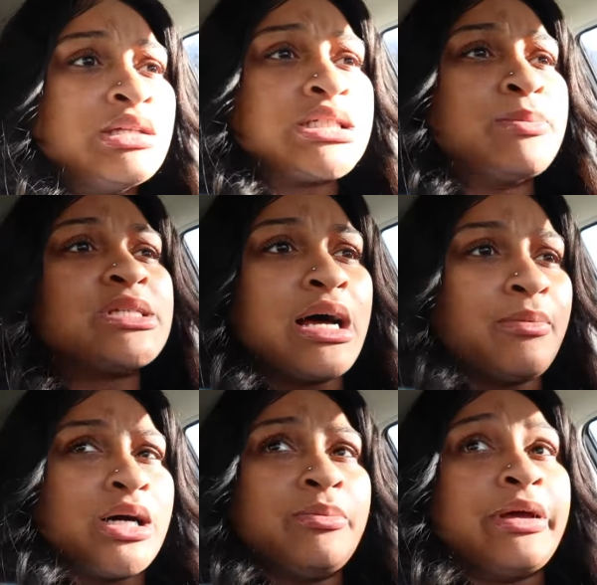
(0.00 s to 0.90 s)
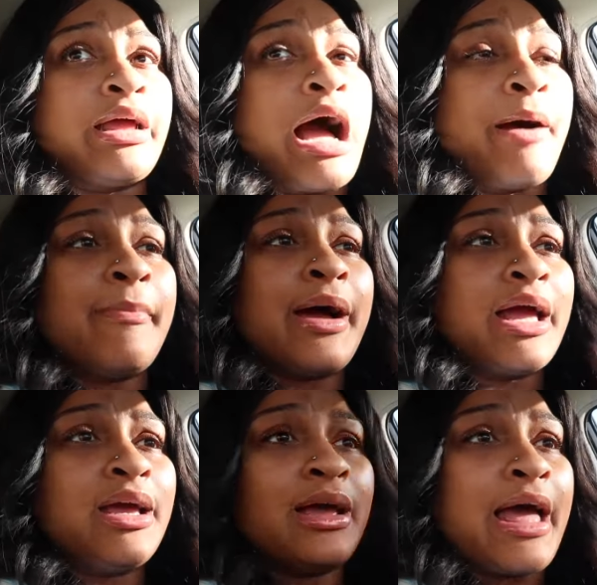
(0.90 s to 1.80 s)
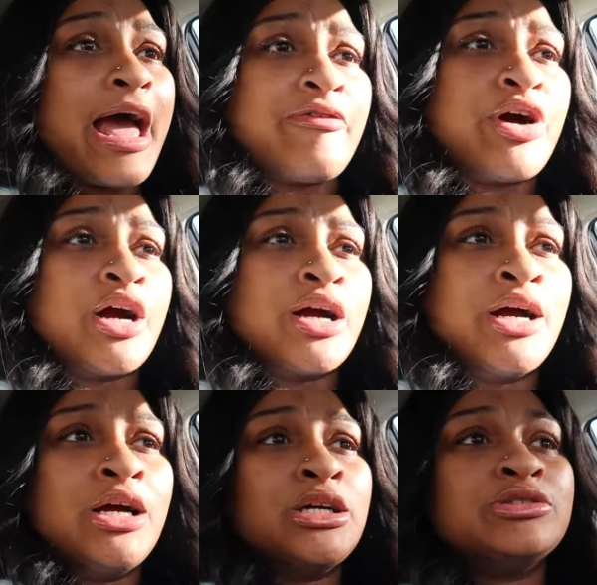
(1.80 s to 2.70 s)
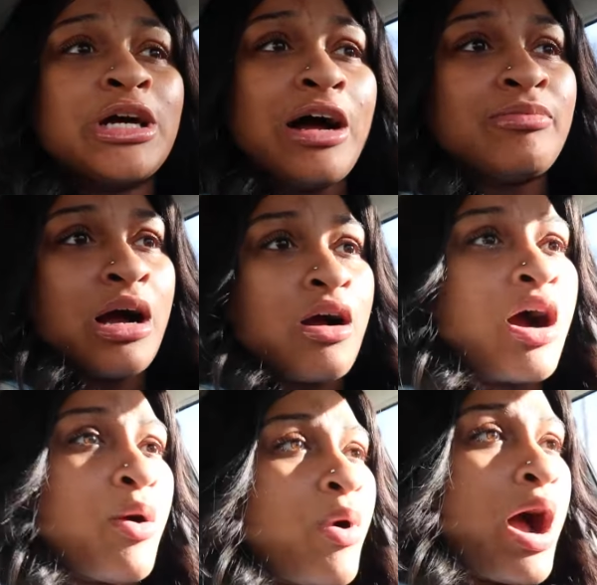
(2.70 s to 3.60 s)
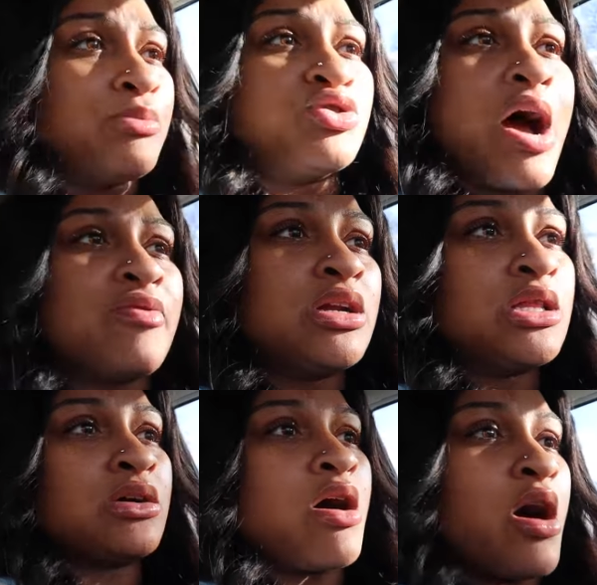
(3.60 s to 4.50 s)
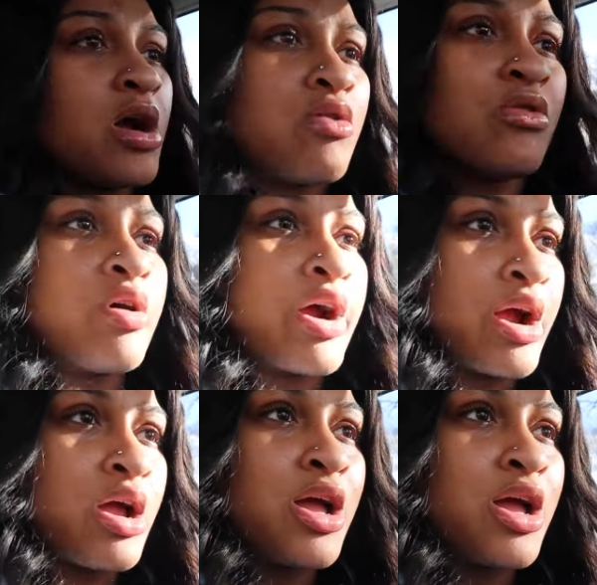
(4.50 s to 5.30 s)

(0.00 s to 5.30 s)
summertime coming, I might have her drive my car while I'm driving another car, or